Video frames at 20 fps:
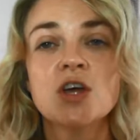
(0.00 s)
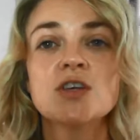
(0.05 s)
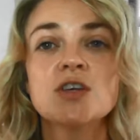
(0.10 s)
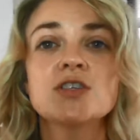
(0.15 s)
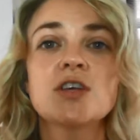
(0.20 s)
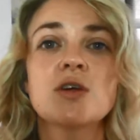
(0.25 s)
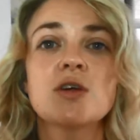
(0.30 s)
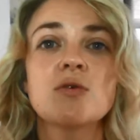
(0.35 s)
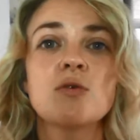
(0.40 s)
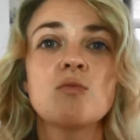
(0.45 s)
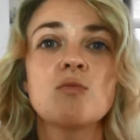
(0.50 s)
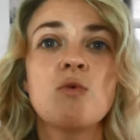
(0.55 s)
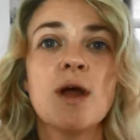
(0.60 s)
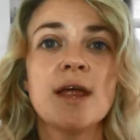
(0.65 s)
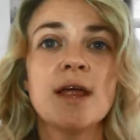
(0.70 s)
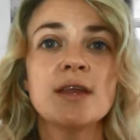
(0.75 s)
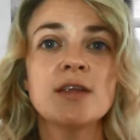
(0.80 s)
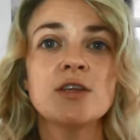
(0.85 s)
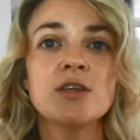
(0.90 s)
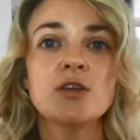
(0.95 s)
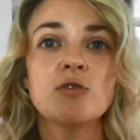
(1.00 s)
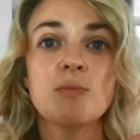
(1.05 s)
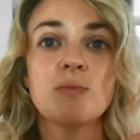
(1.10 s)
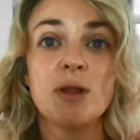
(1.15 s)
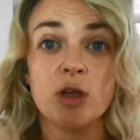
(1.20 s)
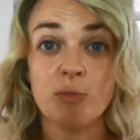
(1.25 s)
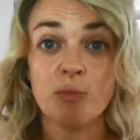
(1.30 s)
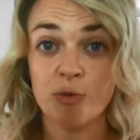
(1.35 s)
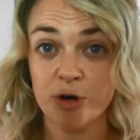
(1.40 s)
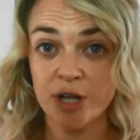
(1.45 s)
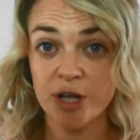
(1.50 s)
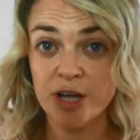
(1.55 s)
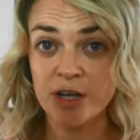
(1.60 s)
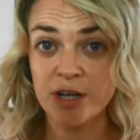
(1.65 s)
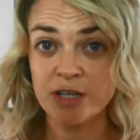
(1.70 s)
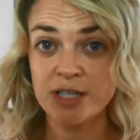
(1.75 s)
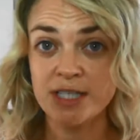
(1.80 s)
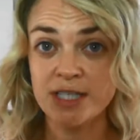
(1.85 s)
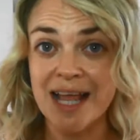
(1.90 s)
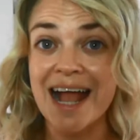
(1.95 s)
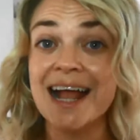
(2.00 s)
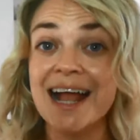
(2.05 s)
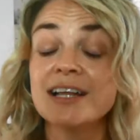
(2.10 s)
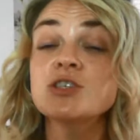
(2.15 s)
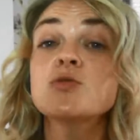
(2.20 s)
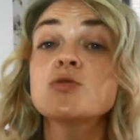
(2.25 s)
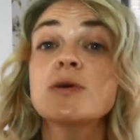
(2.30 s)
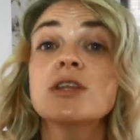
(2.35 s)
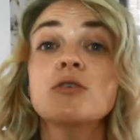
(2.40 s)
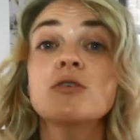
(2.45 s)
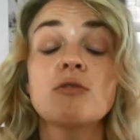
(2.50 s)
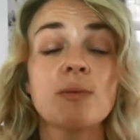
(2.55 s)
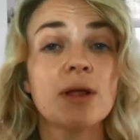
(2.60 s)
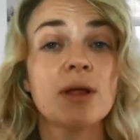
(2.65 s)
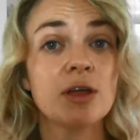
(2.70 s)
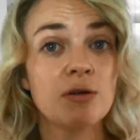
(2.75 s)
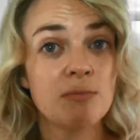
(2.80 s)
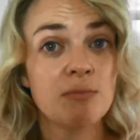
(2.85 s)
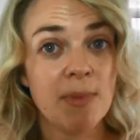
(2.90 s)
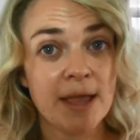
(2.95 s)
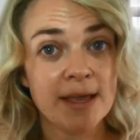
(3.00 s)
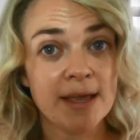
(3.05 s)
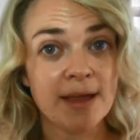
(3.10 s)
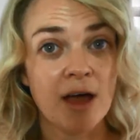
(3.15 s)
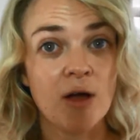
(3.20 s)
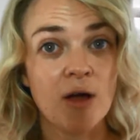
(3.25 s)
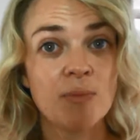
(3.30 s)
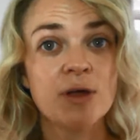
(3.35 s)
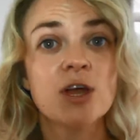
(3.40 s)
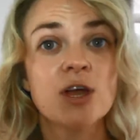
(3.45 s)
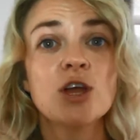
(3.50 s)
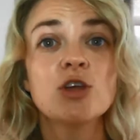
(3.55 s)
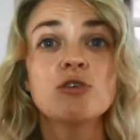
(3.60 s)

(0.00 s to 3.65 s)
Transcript: So when you apply your products and when you apply your makeup,